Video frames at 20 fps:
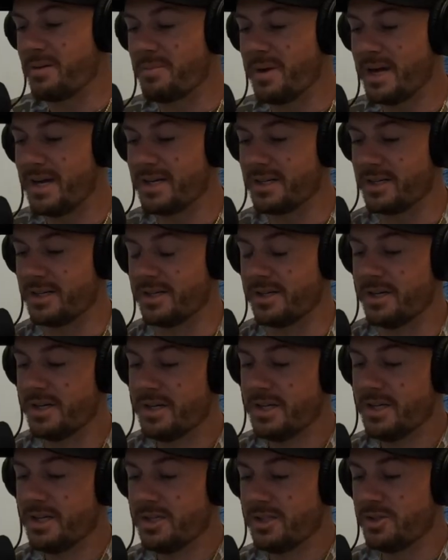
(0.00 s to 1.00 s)
make a
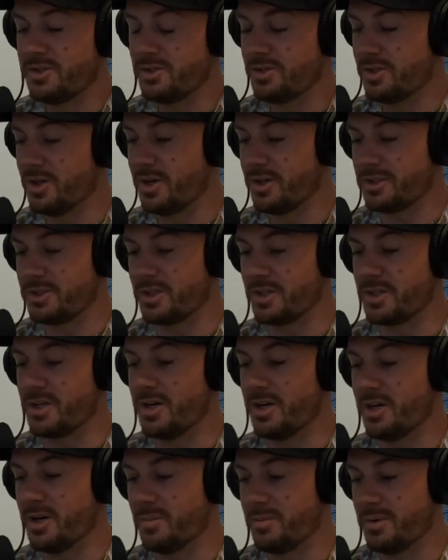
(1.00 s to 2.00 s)
suction
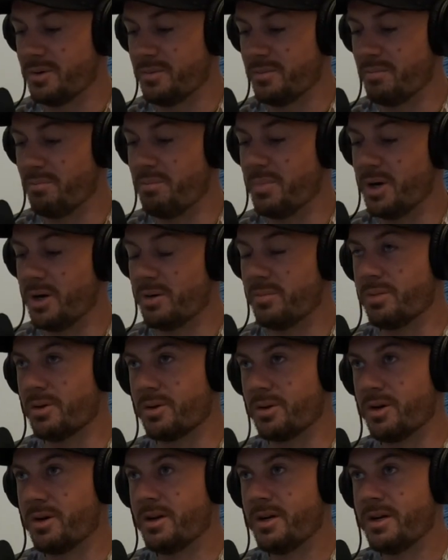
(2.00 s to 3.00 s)
cup
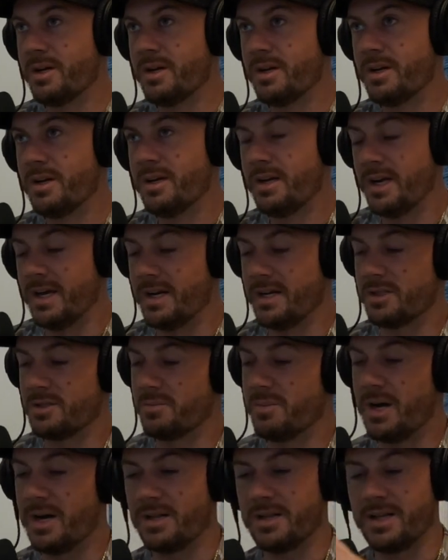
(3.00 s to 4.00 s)
bubbler, and it's
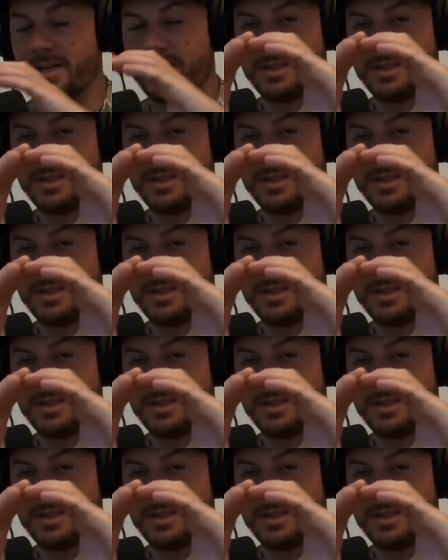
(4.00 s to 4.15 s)
about like